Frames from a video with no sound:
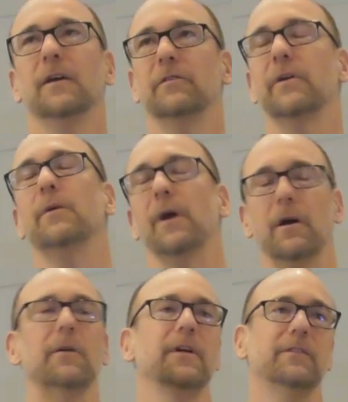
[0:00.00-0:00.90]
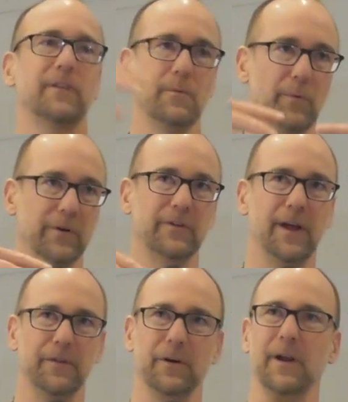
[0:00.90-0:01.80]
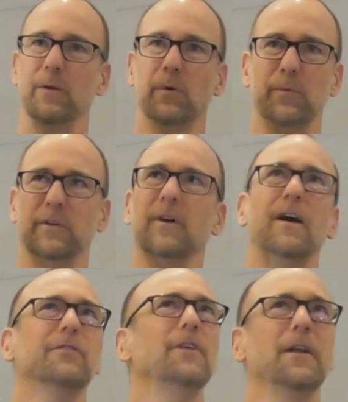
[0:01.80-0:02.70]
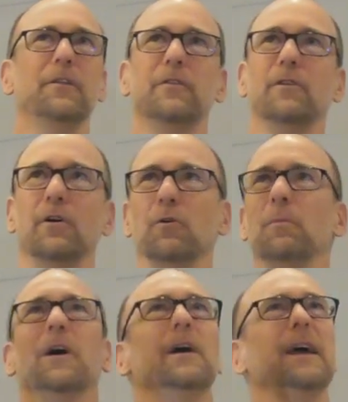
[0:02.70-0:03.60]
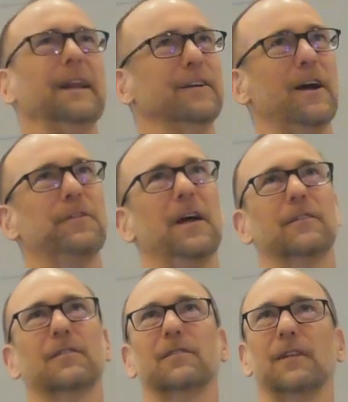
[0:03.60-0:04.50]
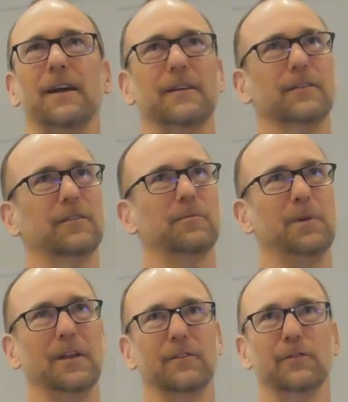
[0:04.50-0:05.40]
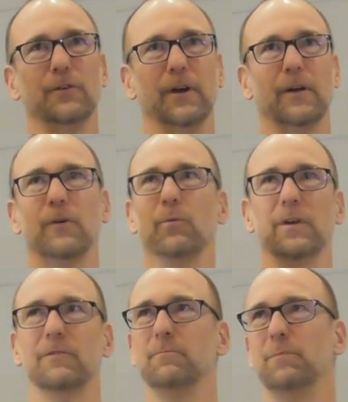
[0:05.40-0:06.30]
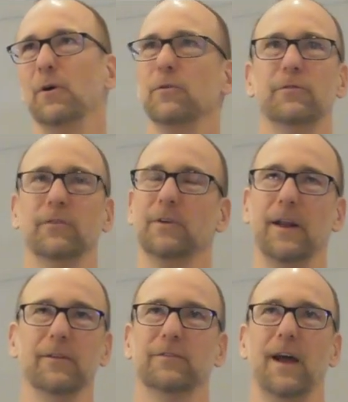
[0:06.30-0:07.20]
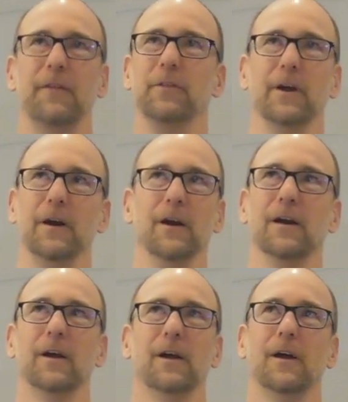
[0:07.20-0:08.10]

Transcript: so anyway all that to say we worked together and when we tossed that on the dome and got that slight spin to it we both just kind of sat there